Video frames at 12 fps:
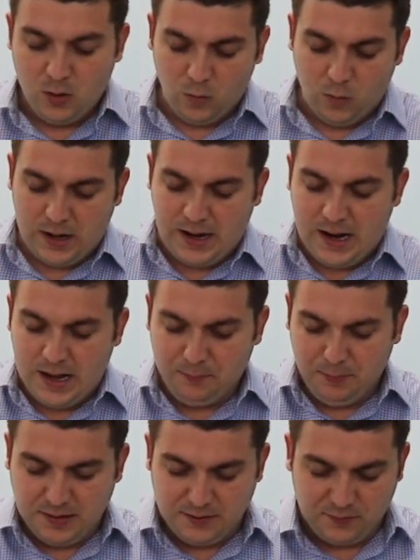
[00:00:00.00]
What
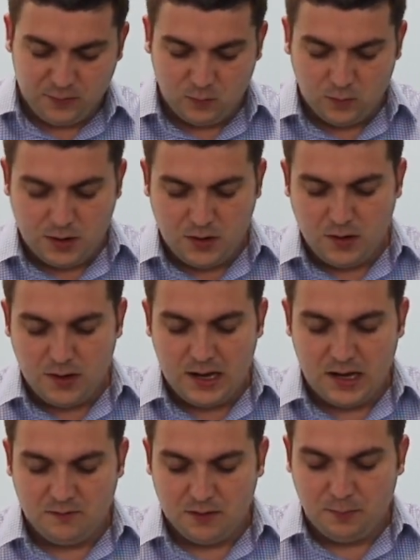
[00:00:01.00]
happens when you
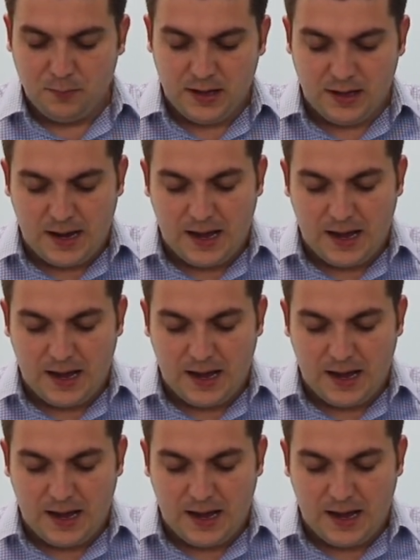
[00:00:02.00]
have a pet